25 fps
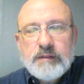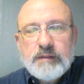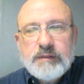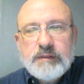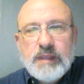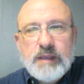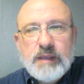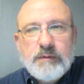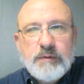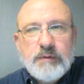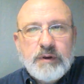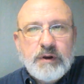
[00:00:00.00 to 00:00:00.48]

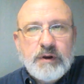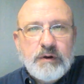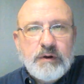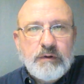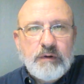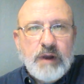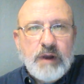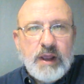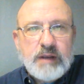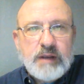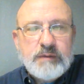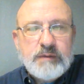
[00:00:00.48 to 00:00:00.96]
They would
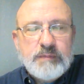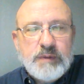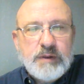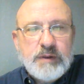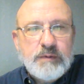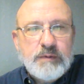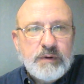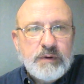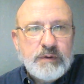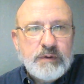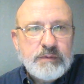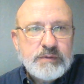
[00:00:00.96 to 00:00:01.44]
correct me
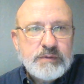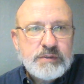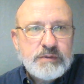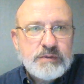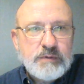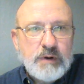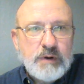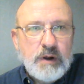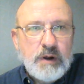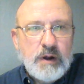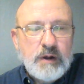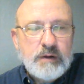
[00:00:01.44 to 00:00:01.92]
when it was
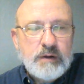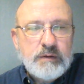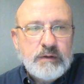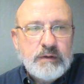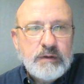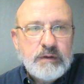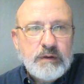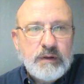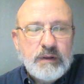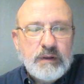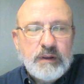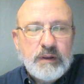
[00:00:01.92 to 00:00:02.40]
wrong,
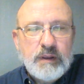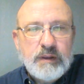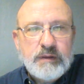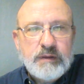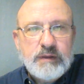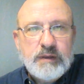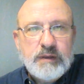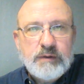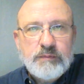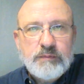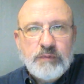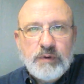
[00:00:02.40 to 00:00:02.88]

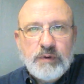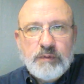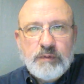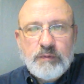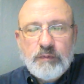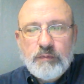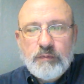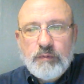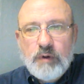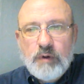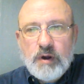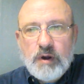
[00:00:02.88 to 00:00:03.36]
and then we
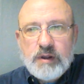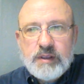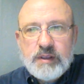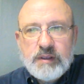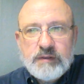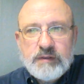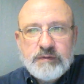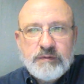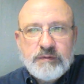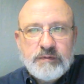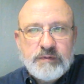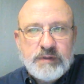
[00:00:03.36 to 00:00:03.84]
were
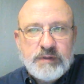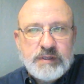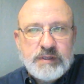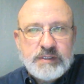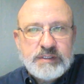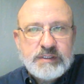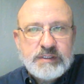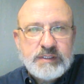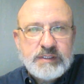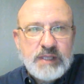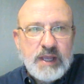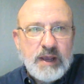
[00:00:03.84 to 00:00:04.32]
walking through
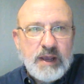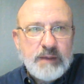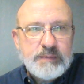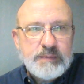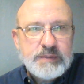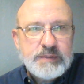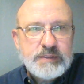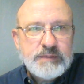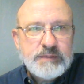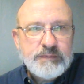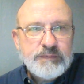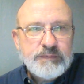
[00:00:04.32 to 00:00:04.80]
these
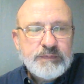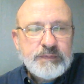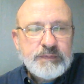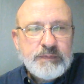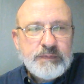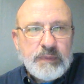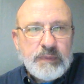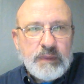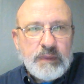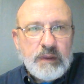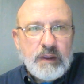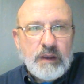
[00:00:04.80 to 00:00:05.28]
steps
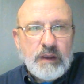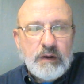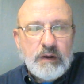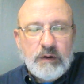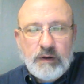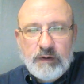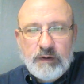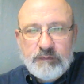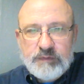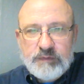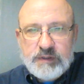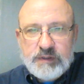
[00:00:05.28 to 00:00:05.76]

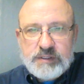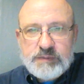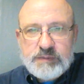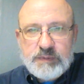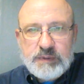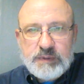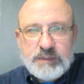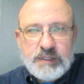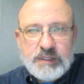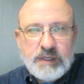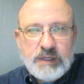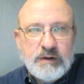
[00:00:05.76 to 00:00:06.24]
of this
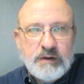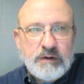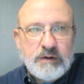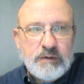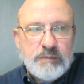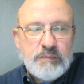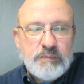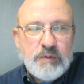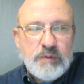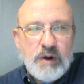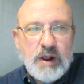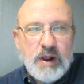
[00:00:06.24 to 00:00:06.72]

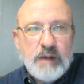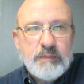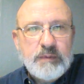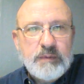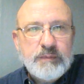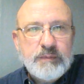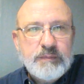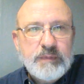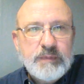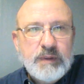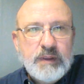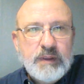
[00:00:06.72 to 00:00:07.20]
particular
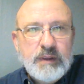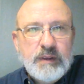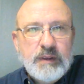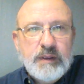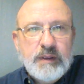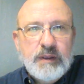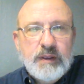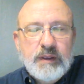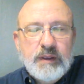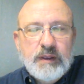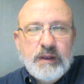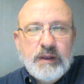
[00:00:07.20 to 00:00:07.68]
problem.
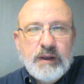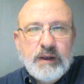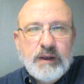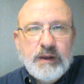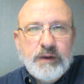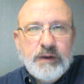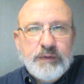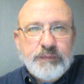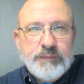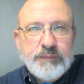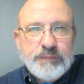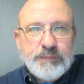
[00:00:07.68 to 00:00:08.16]

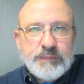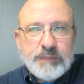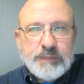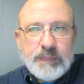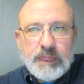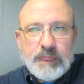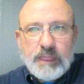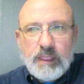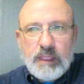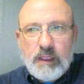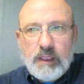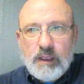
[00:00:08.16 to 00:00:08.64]

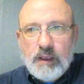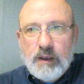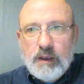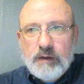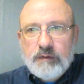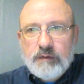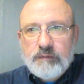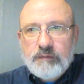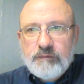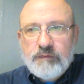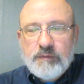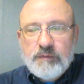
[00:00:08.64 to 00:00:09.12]

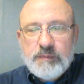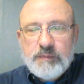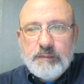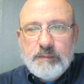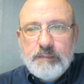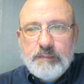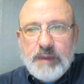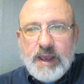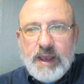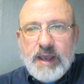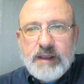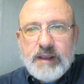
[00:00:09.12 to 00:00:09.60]
From the
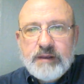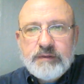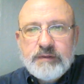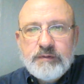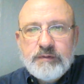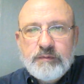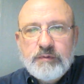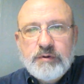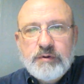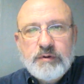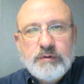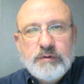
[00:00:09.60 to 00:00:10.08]
back of
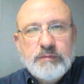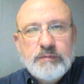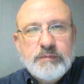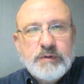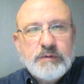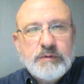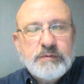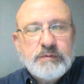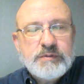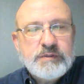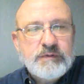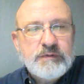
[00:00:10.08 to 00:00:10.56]
the room,
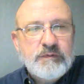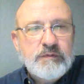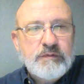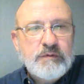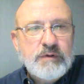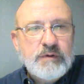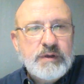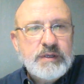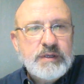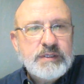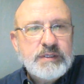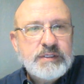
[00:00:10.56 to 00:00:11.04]
there was a
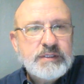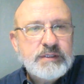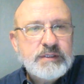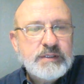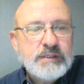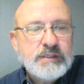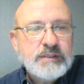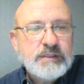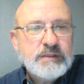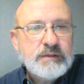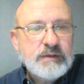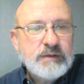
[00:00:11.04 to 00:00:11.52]
voice
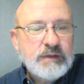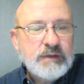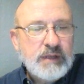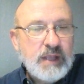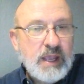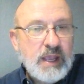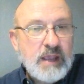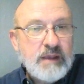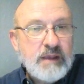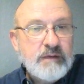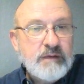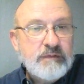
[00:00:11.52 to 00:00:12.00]
that
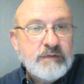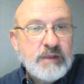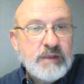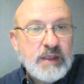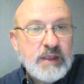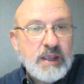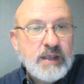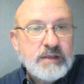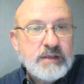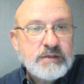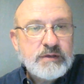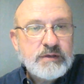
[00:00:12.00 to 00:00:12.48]
gave
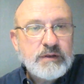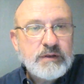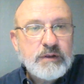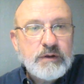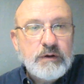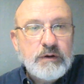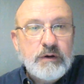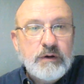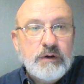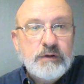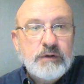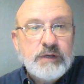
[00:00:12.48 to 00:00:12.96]
the answer, that
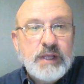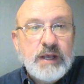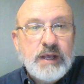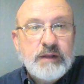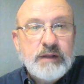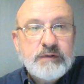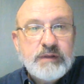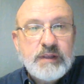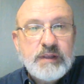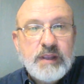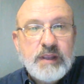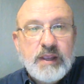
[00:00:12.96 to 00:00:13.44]
called
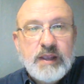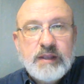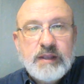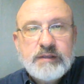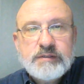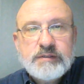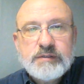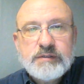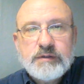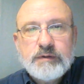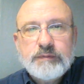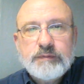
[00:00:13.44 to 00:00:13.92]
out the
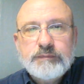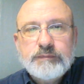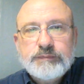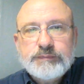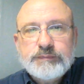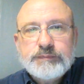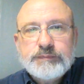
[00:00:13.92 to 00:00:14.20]
answer.